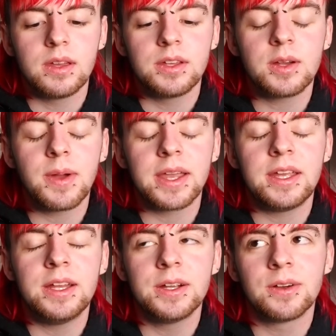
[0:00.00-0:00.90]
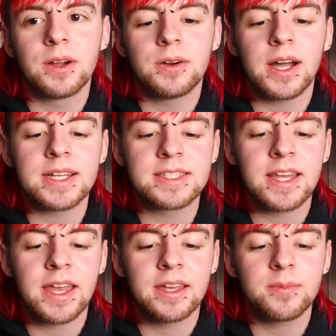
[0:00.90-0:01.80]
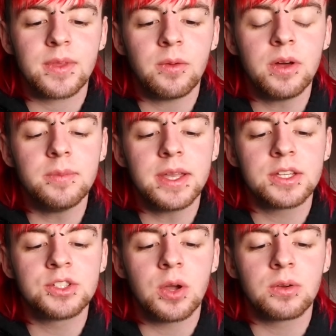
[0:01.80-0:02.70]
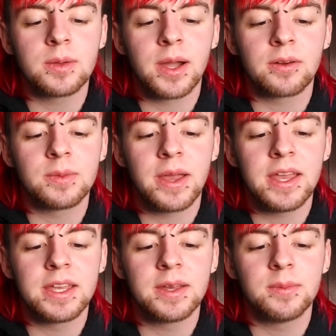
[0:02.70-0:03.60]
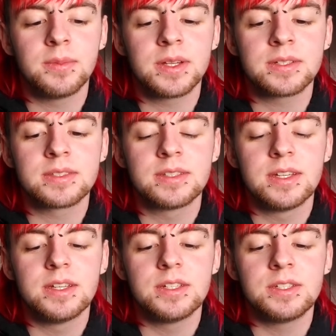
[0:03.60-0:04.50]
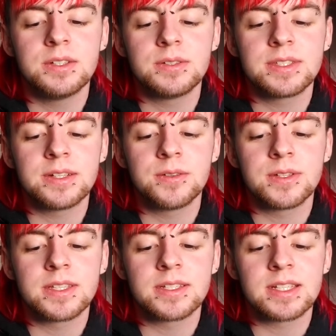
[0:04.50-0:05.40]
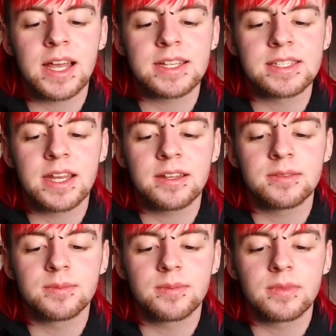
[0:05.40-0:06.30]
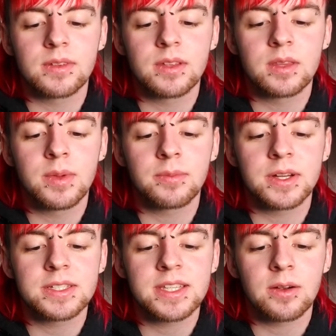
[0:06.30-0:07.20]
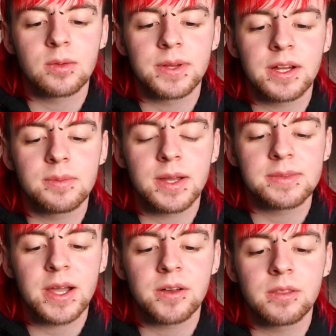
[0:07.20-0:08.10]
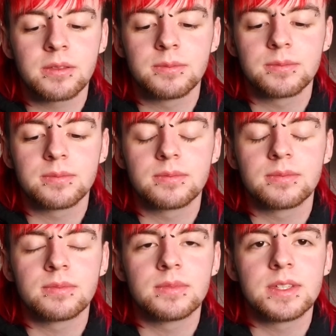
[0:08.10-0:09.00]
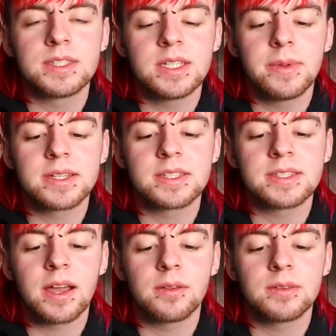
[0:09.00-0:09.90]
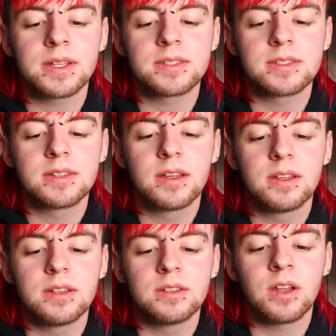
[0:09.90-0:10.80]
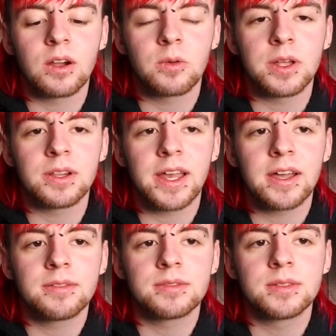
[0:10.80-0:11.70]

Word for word: You're my hero, I say. I want to make a joke about repaying him, but it's too soon since last night. The memory is sour beer in my mouth. C makes a sound that's not quite a laugh.